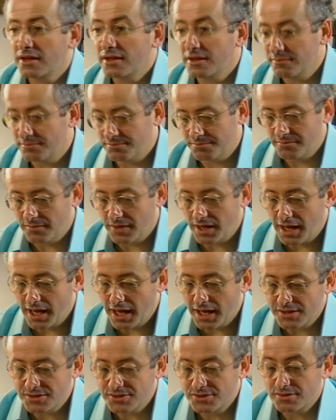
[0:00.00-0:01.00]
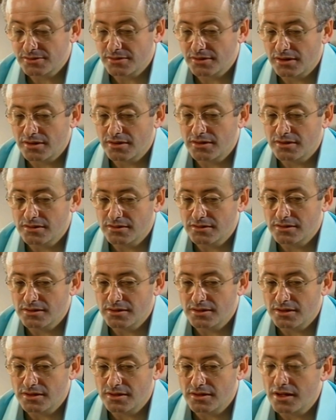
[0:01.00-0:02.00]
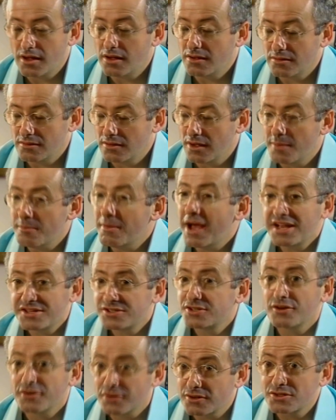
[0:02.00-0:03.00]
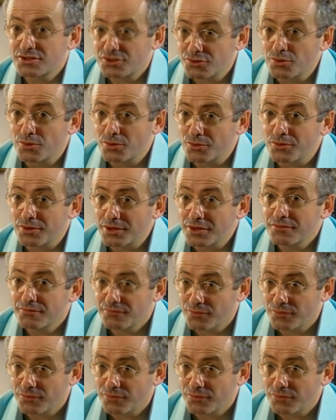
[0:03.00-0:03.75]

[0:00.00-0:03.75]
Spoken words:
he has amassed an extraordinary